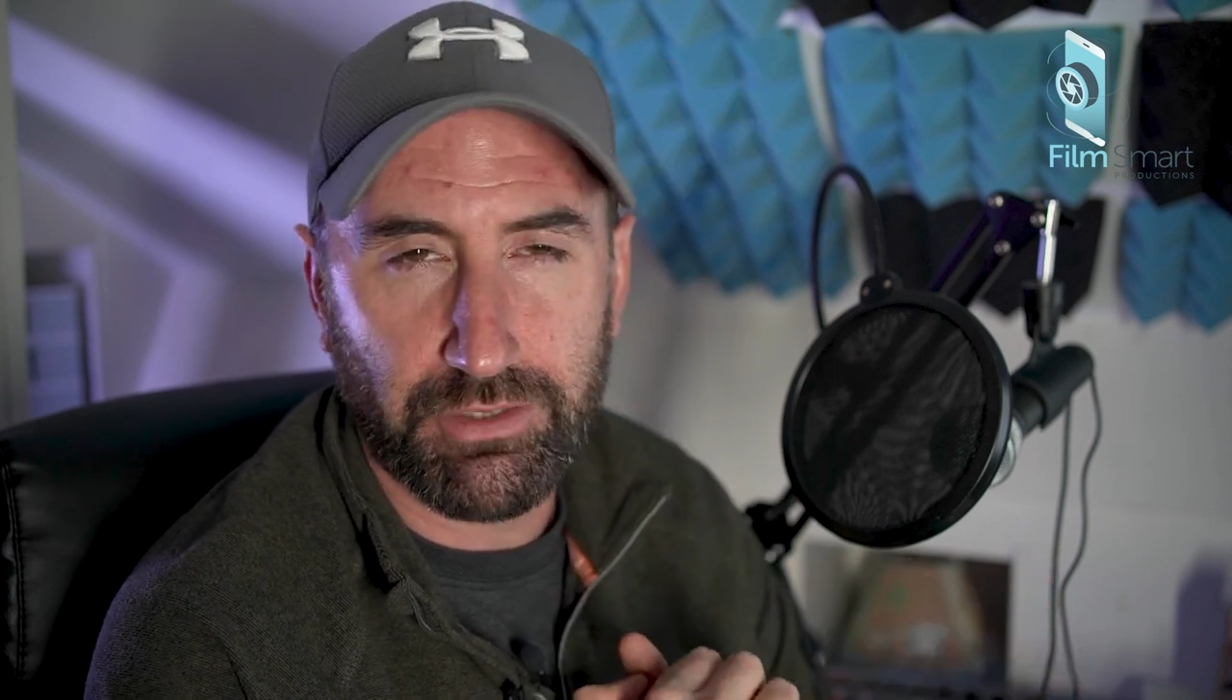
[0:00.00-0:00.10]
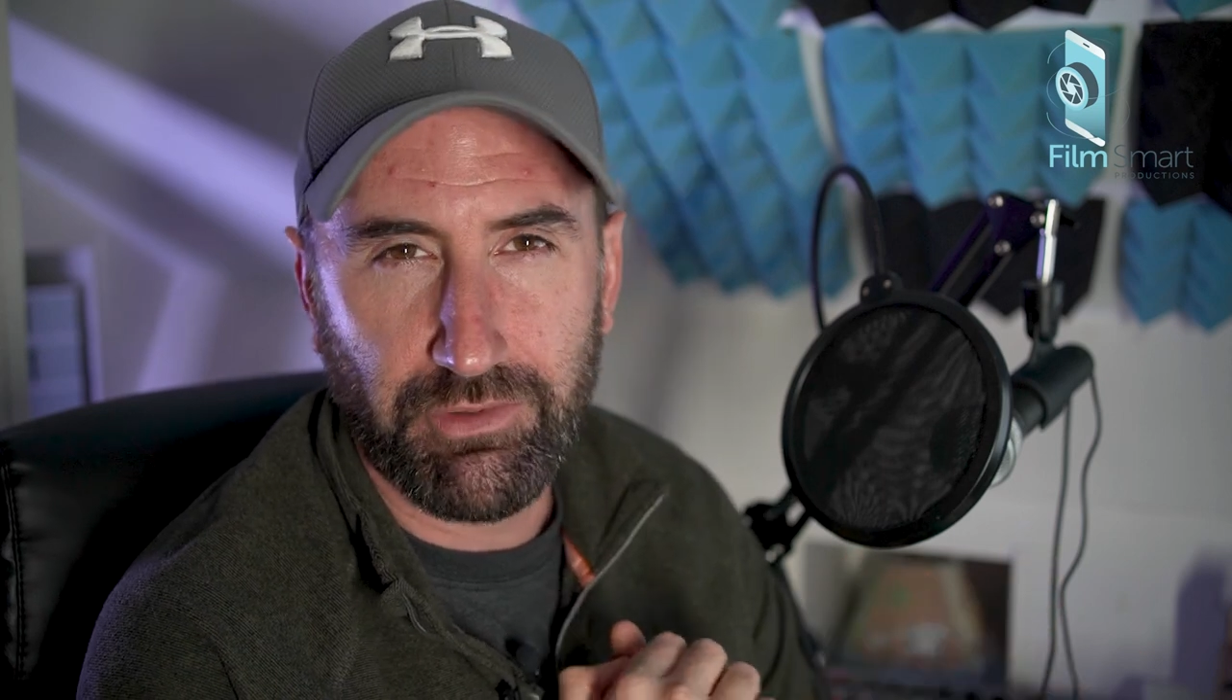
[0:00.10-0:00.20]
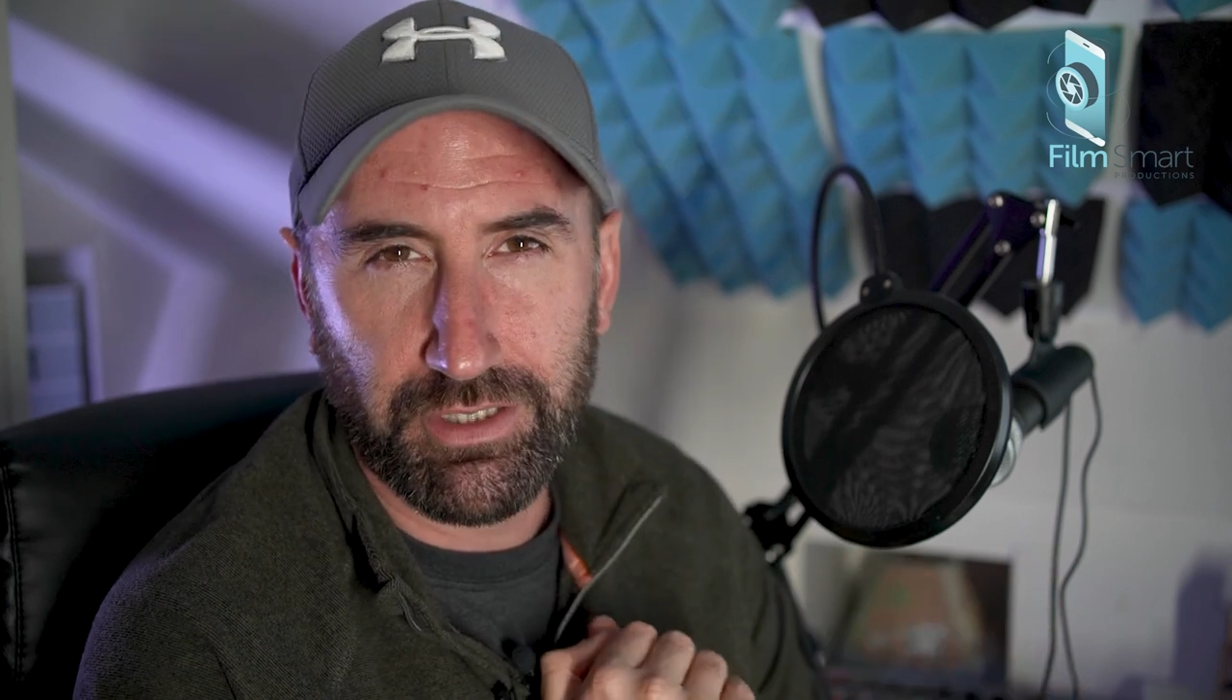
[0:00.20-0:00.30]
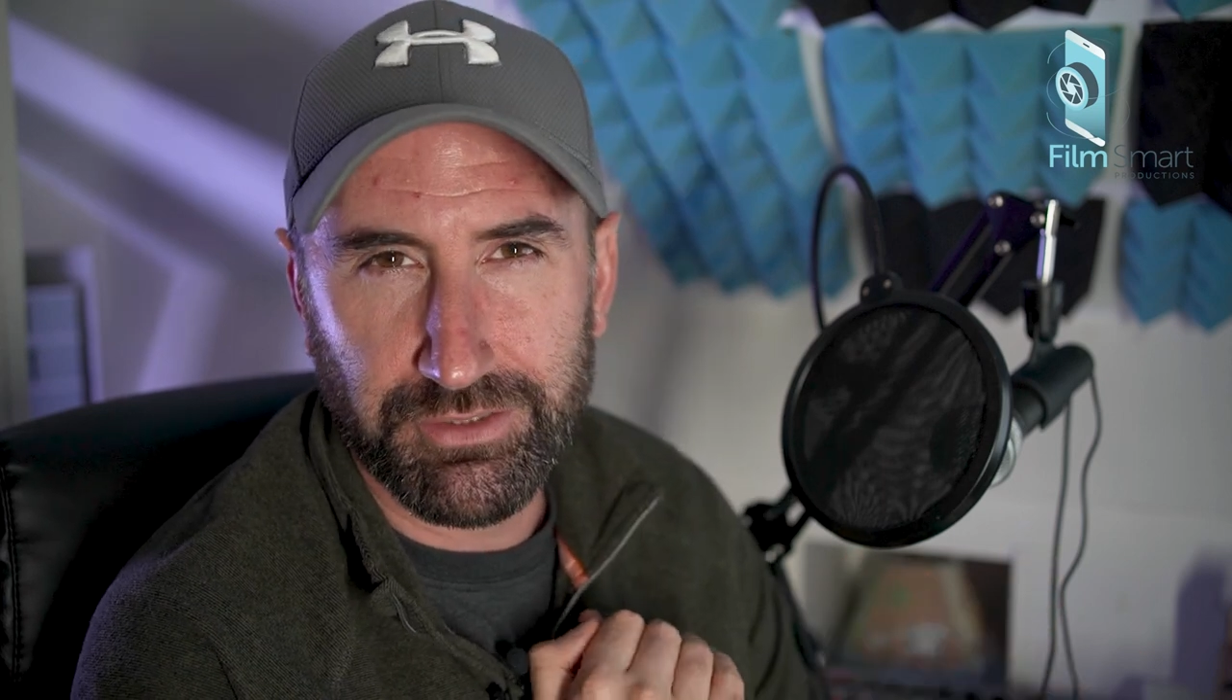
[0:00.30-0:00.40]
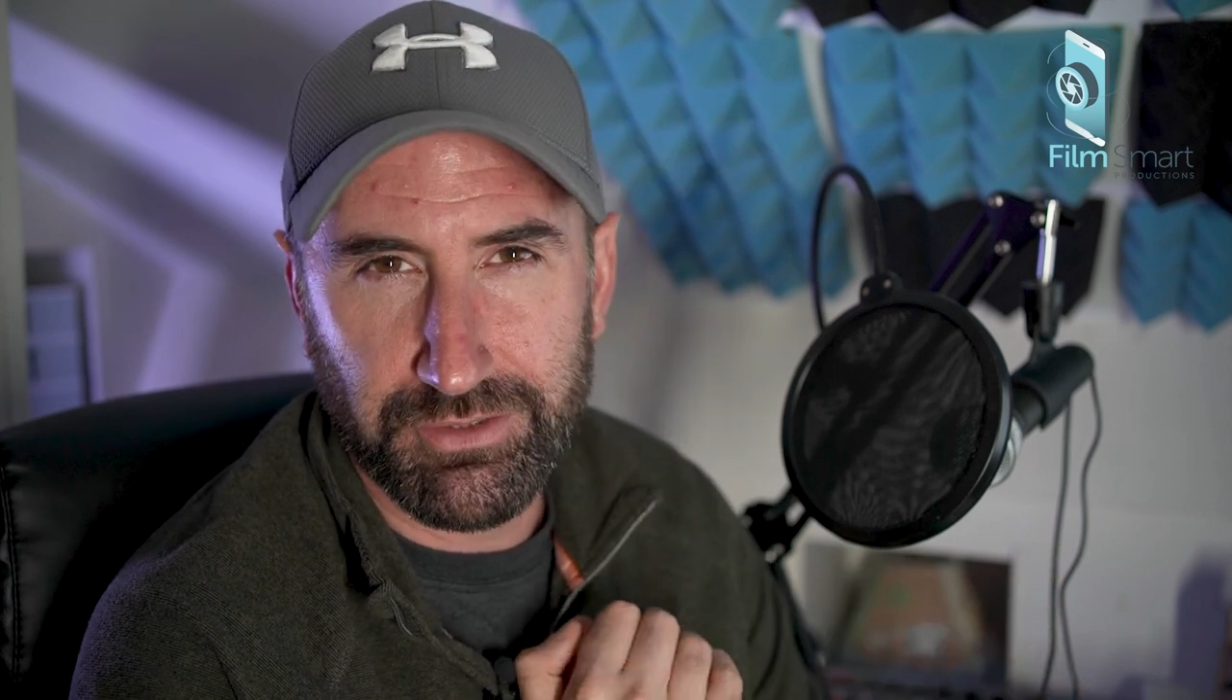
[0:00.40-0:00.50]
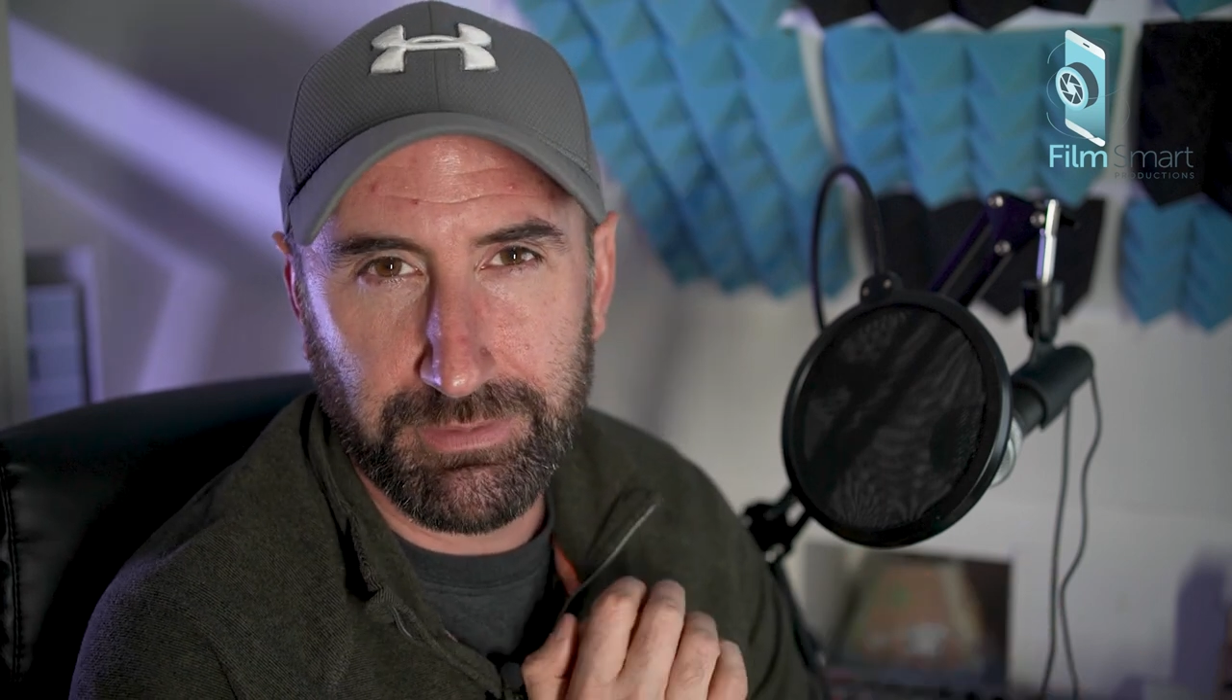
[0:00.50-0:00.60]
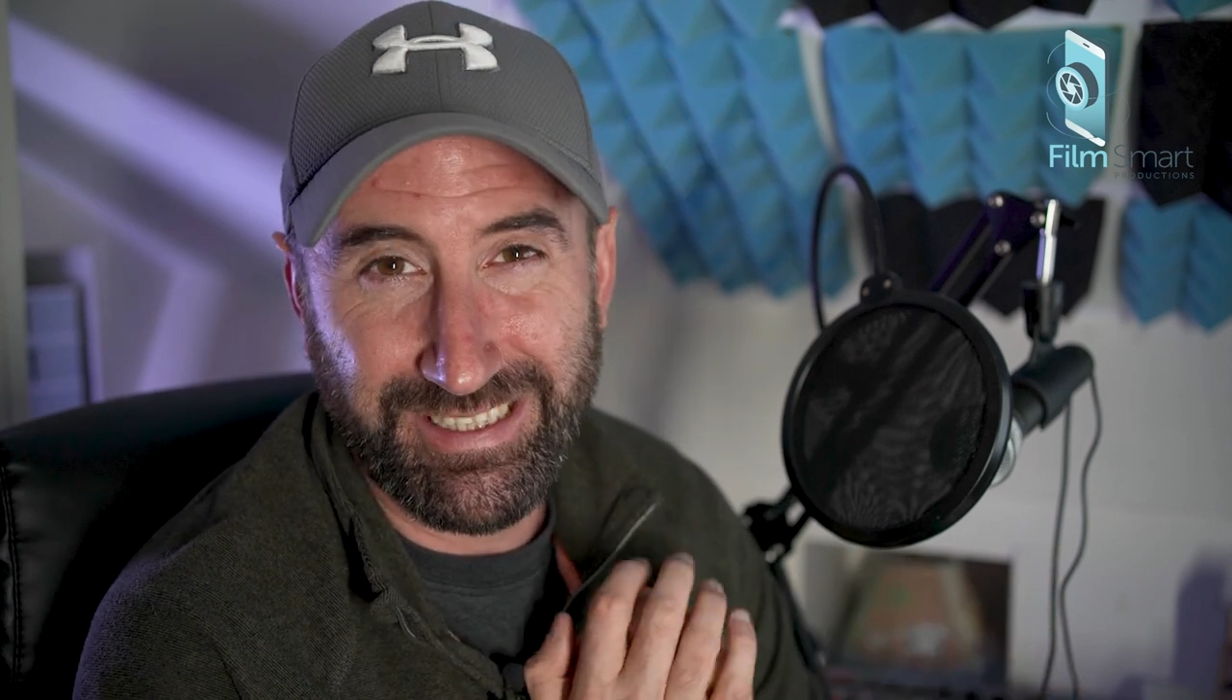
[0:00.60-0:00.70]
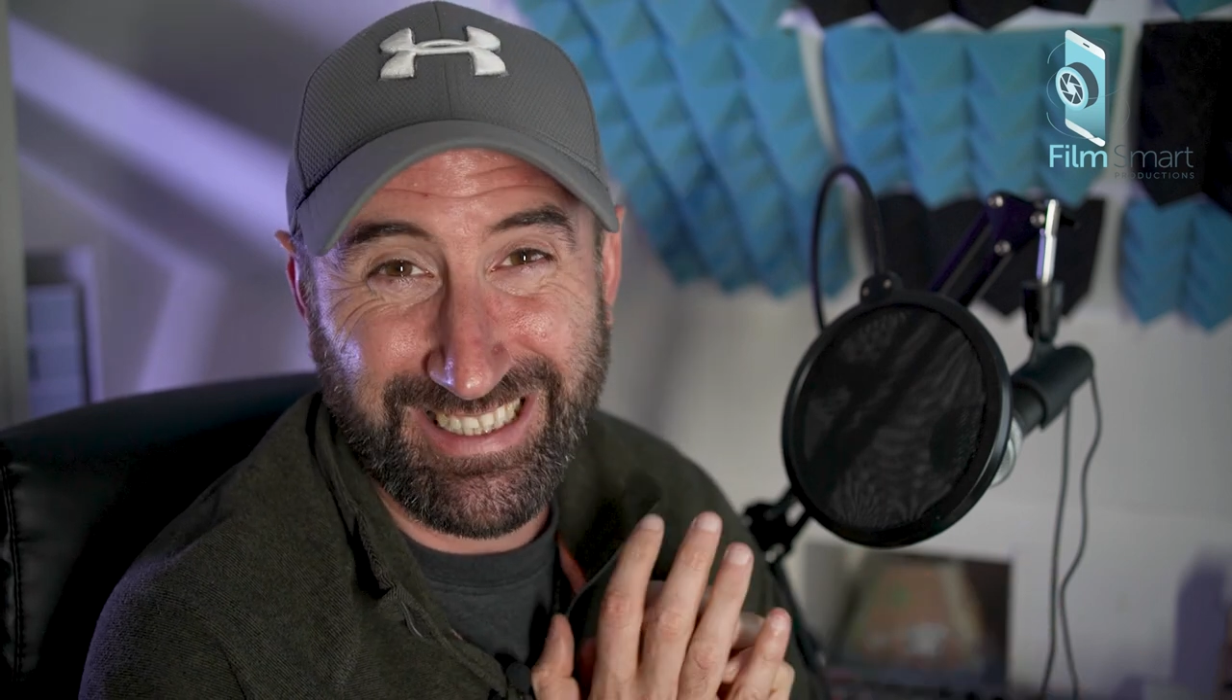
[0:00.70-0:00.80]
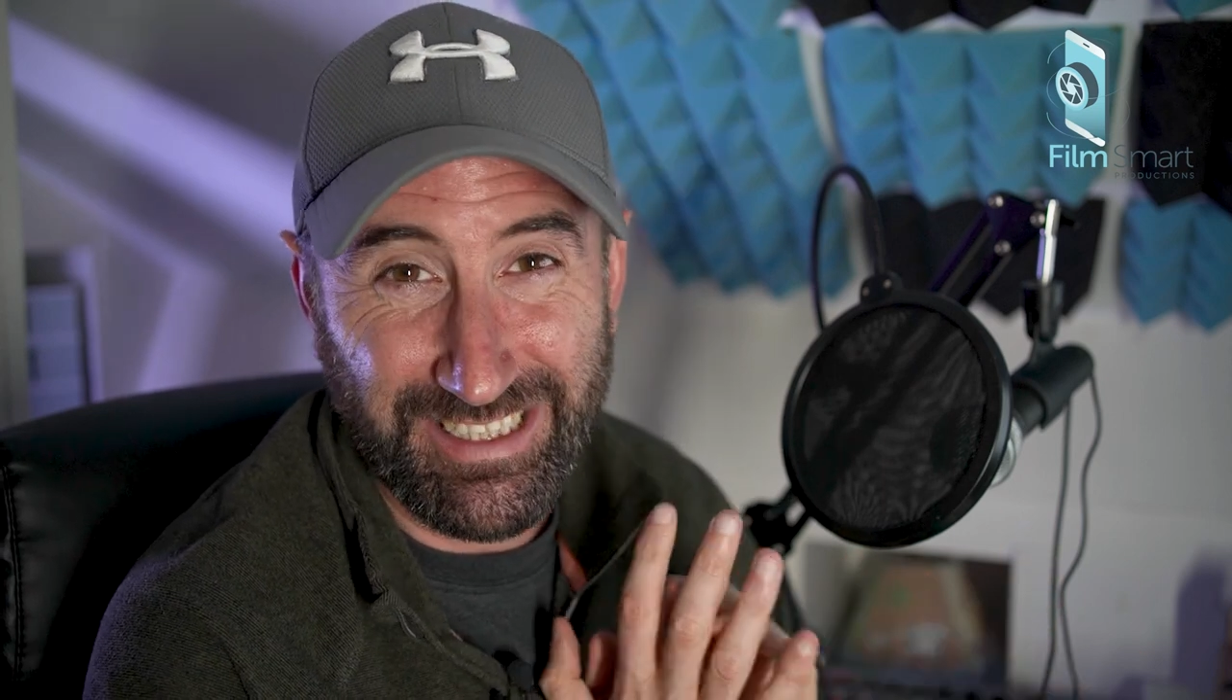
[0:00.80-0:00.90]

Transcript: I find this to be the